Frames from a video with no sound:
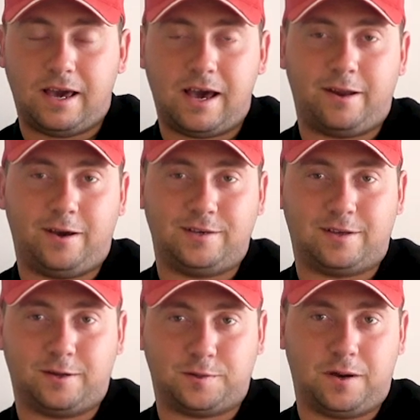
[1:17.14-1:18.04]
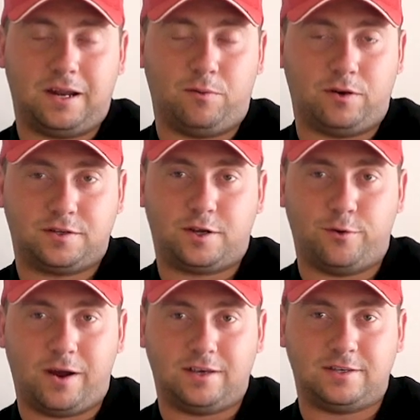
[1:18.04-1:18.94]
Yeah, no, he's done as well. He won
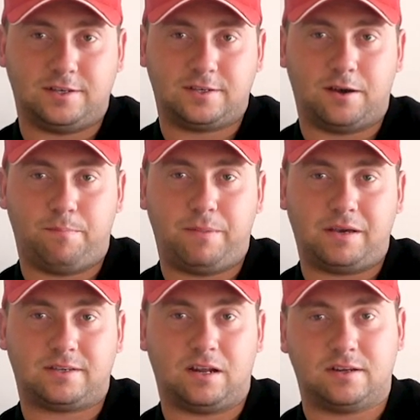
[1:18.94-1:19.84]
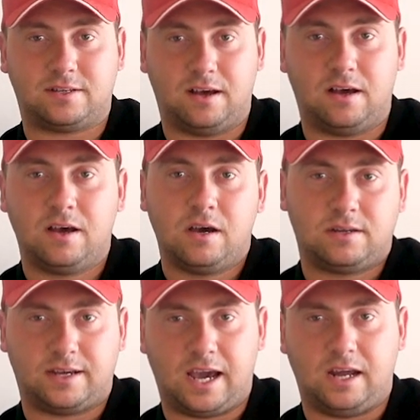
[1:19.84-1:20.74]
two races, so best of luck
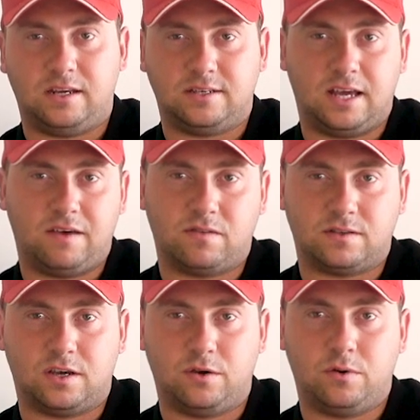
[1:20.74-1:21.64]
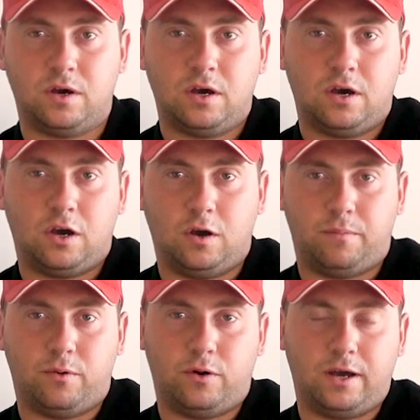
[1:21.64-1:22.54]
to Katie Stevens
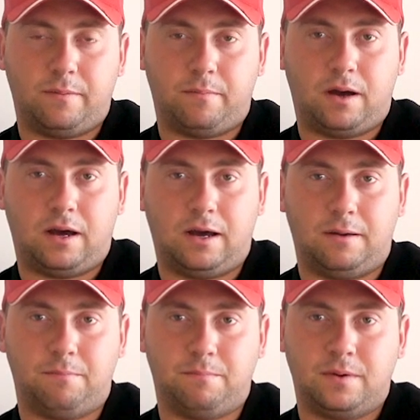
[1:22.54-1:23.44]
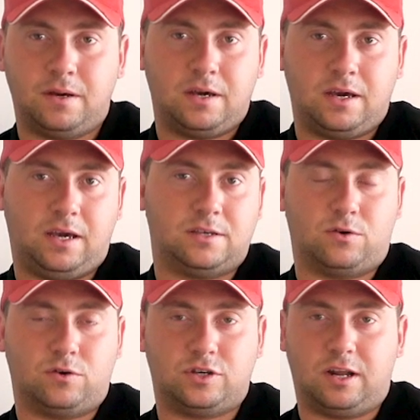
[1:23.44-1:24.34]
who bought him. He's
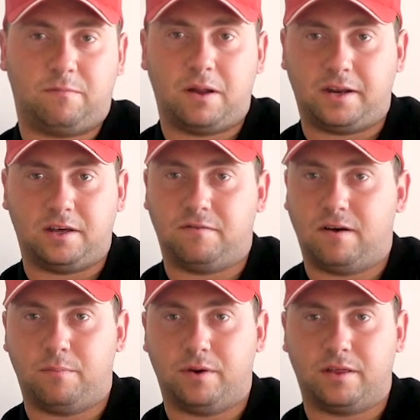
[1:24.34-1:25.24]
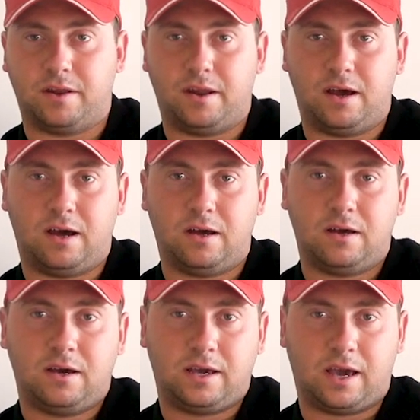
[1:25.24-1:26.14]
always had plenty of fun with,
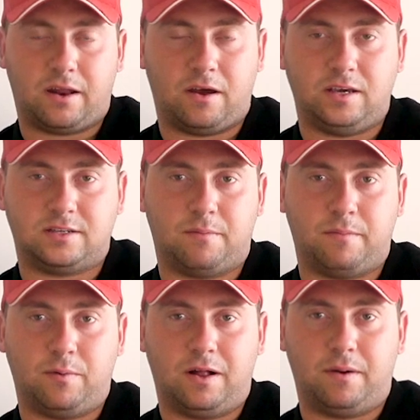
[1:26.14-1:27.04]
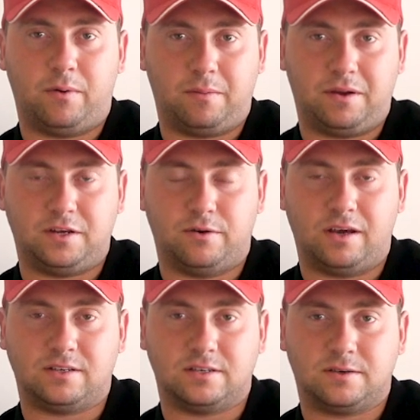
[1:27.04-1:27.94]
and he's done me well by winning me two
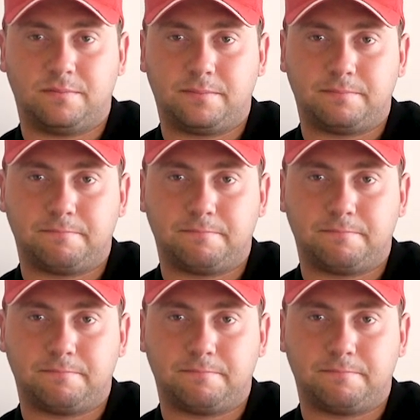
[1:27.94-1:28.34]
races.